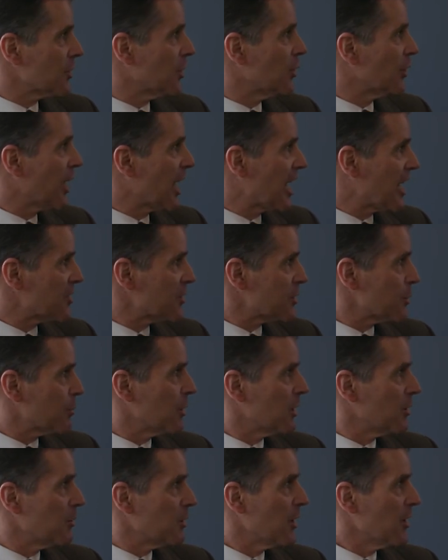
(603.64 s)
loan has to
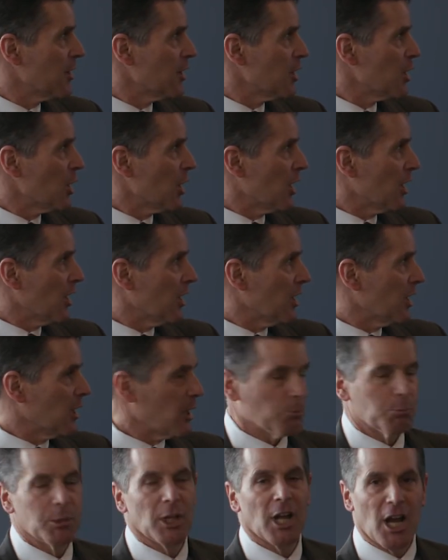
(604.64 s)
be
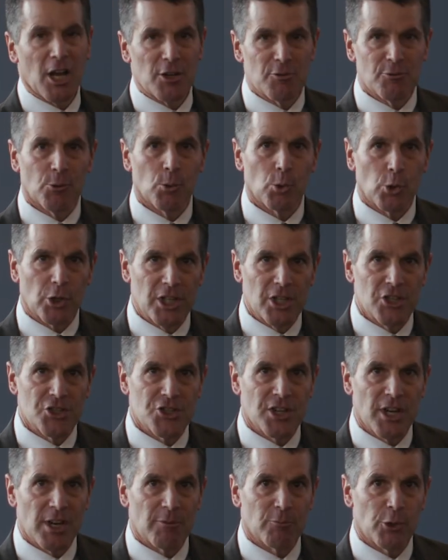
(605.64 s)
applied for each
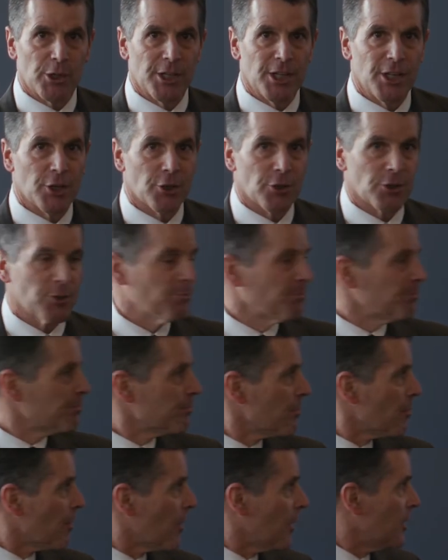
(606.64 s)
and every year.
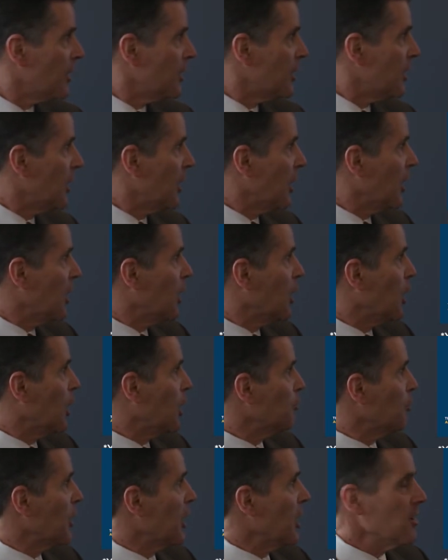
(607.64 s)

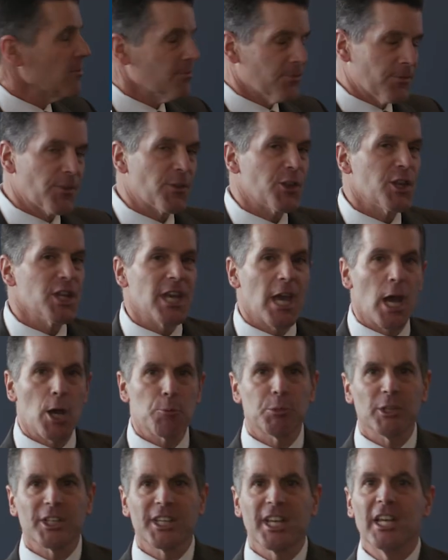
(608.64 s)
If the
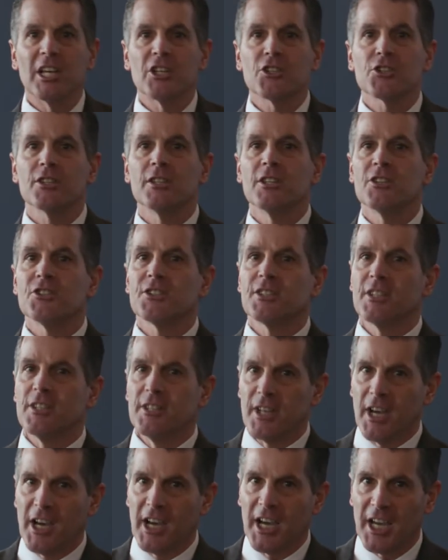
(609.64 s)
application is
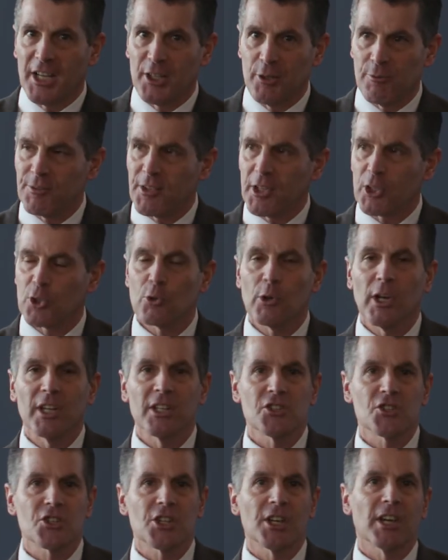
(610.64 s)
denied, if the
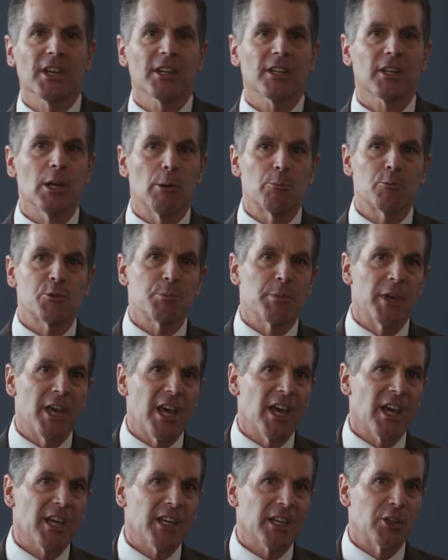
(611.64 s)
credit check comes
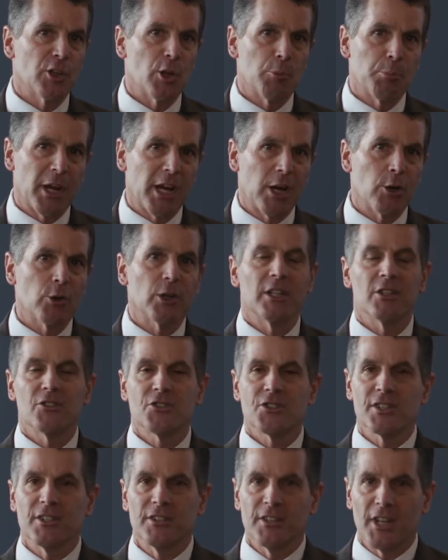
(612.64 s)
back and the parent
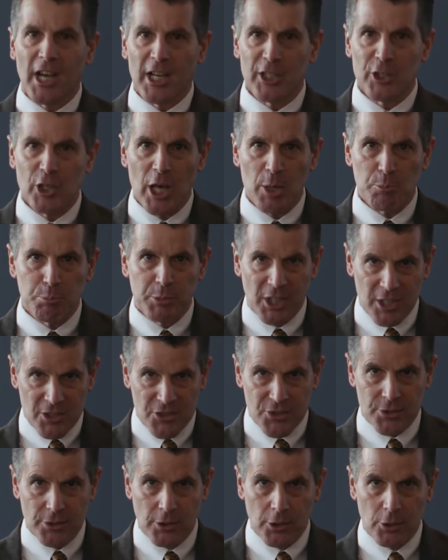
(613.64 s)
is denied that
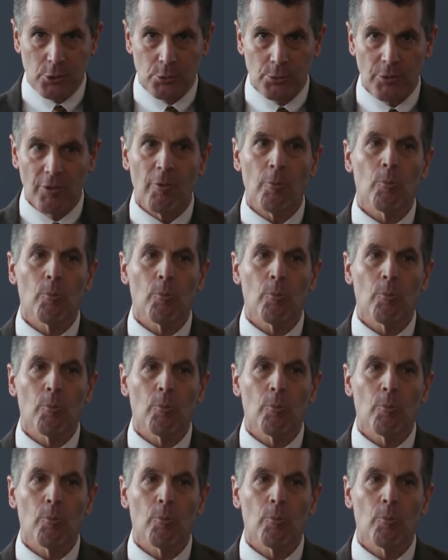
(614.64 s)
PLUS loan,